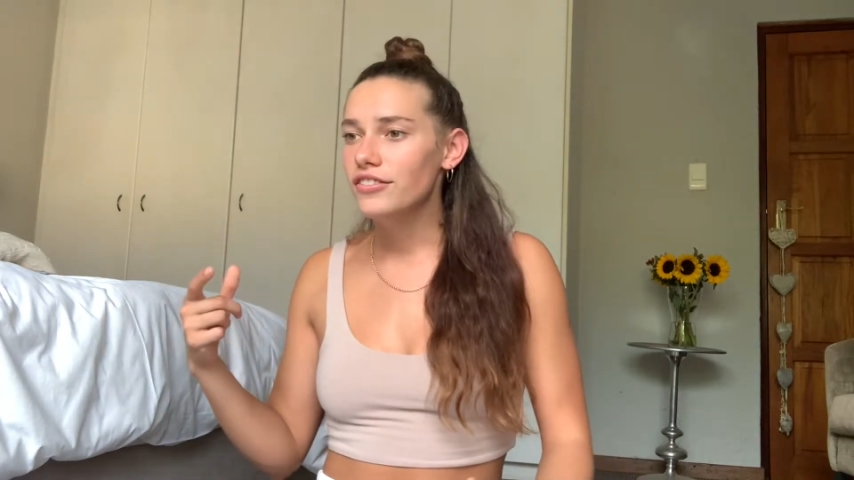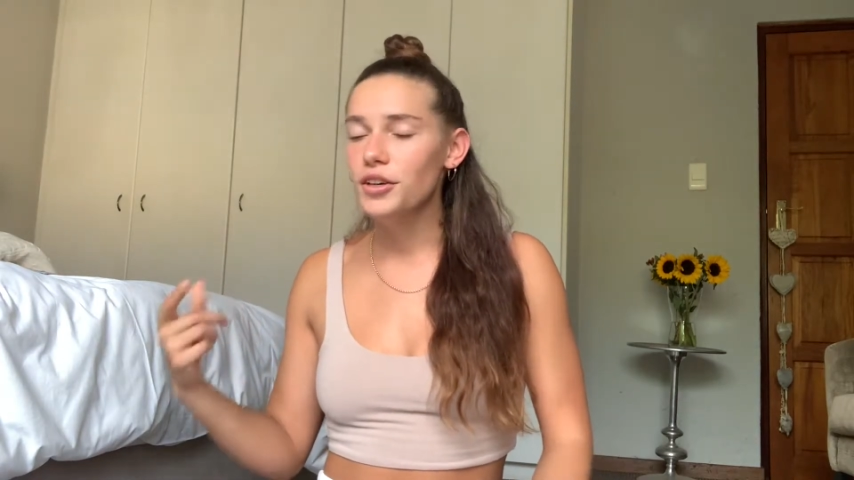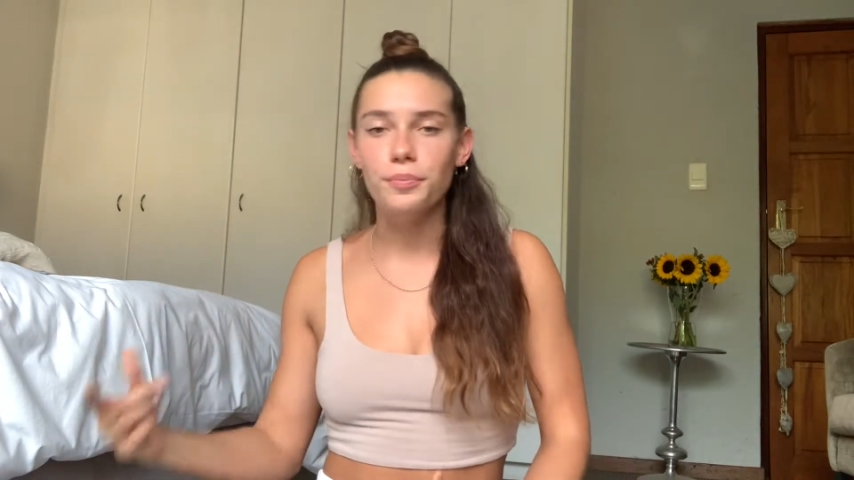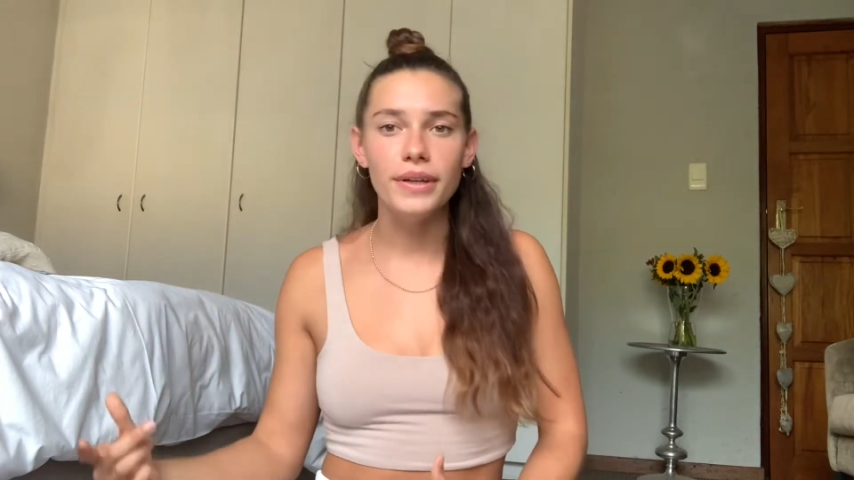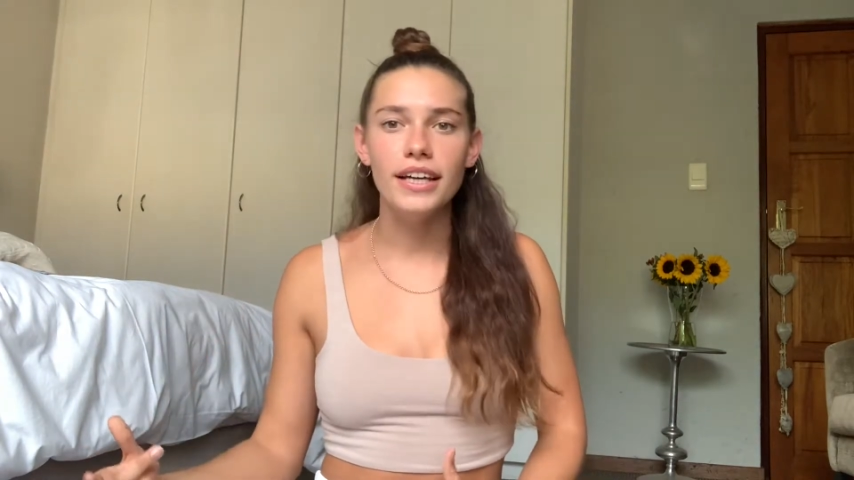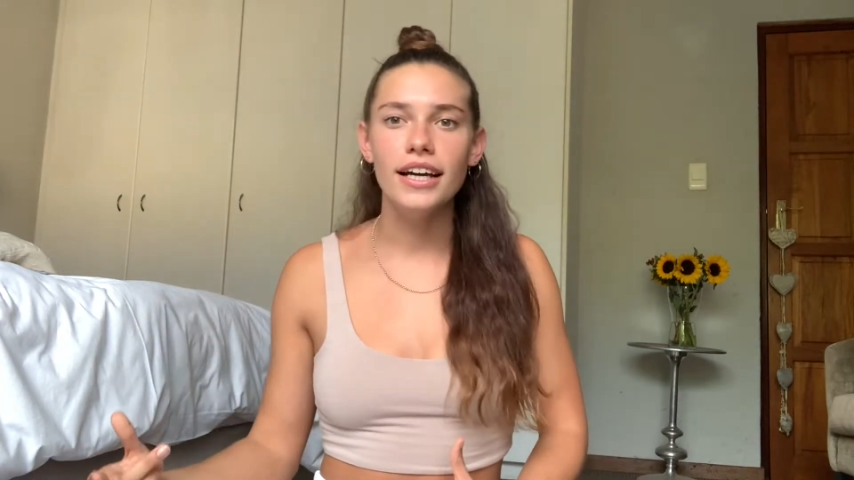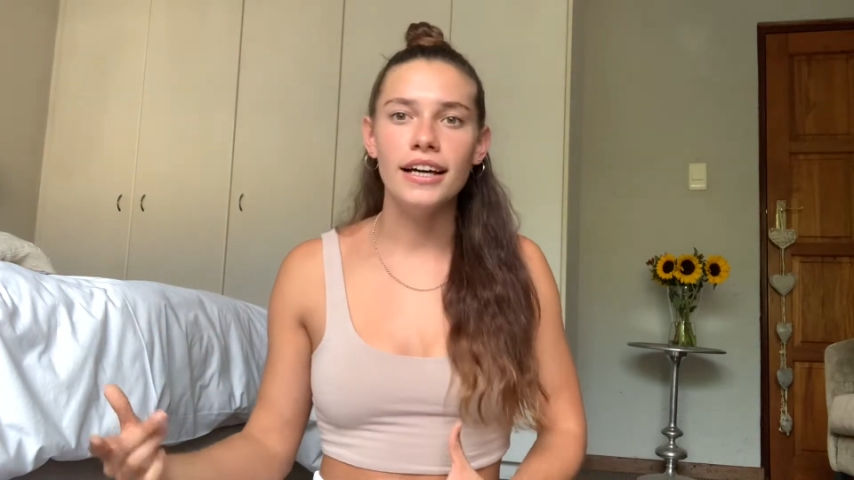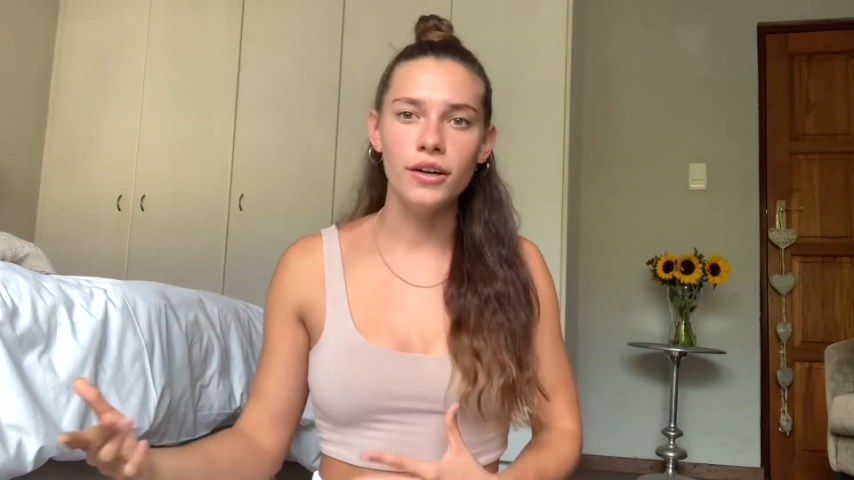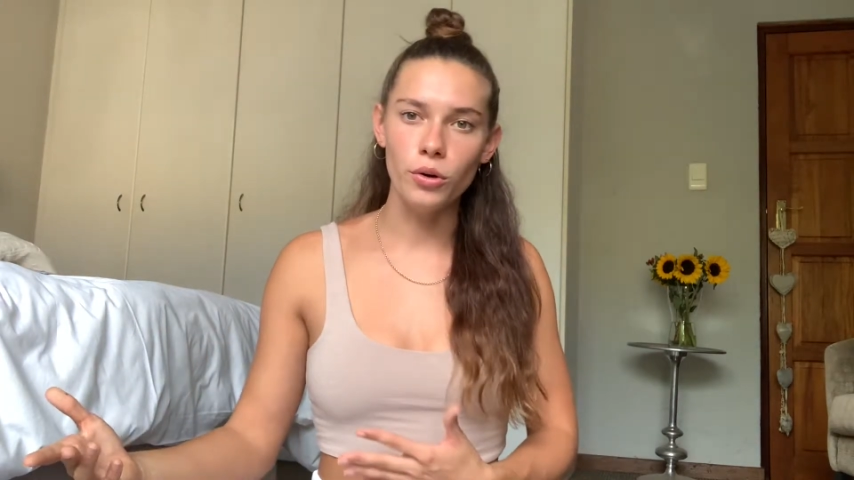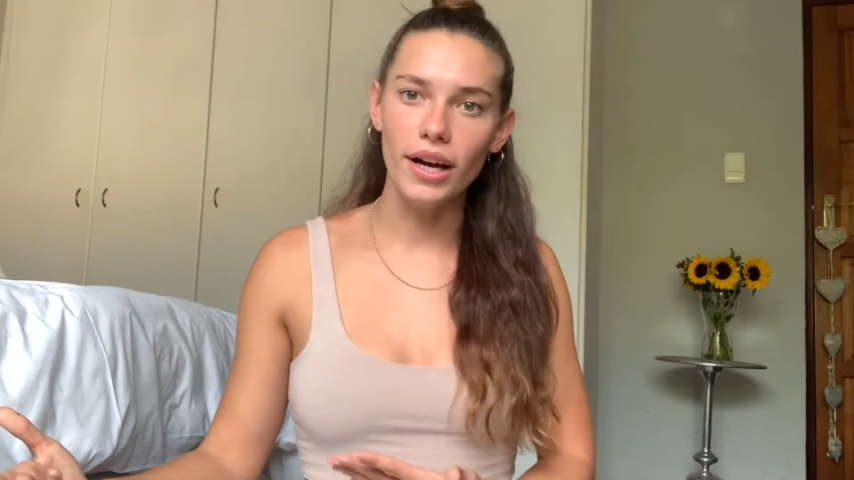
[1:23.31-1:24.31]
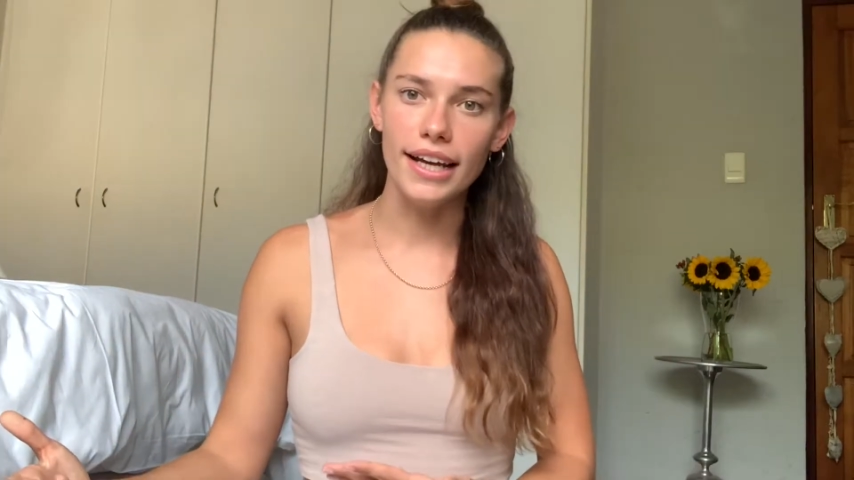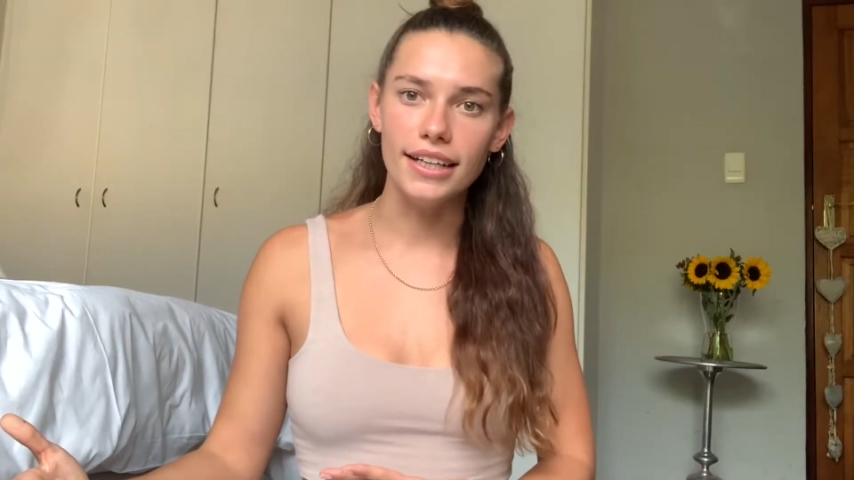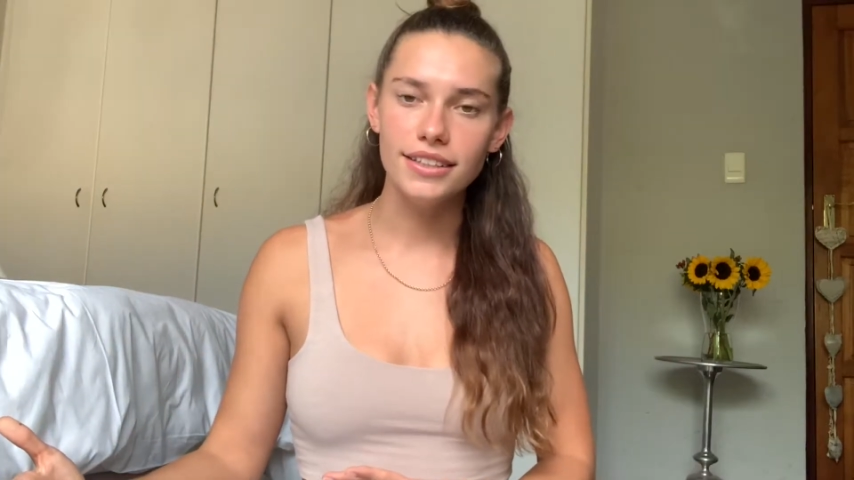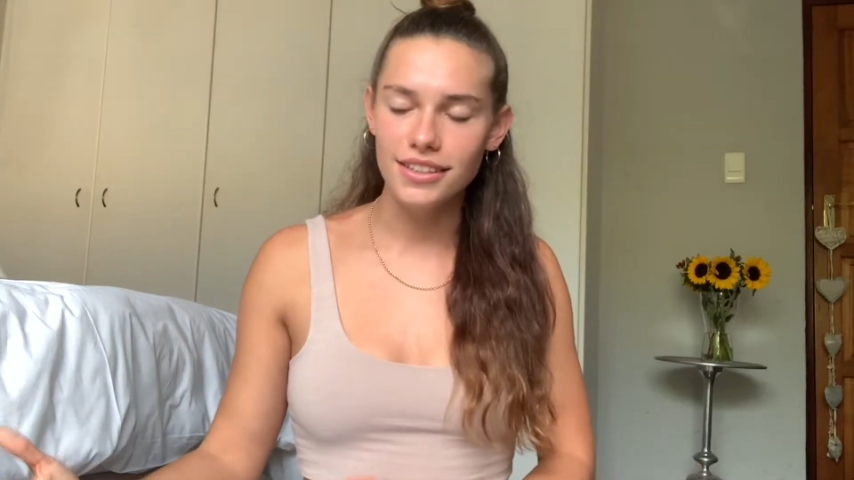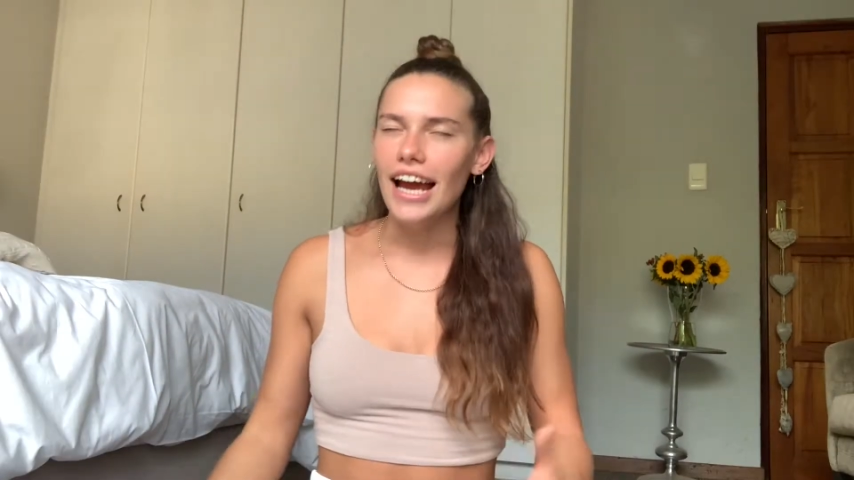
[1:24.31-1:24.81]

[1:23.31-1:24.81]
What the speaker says: a beer or 8,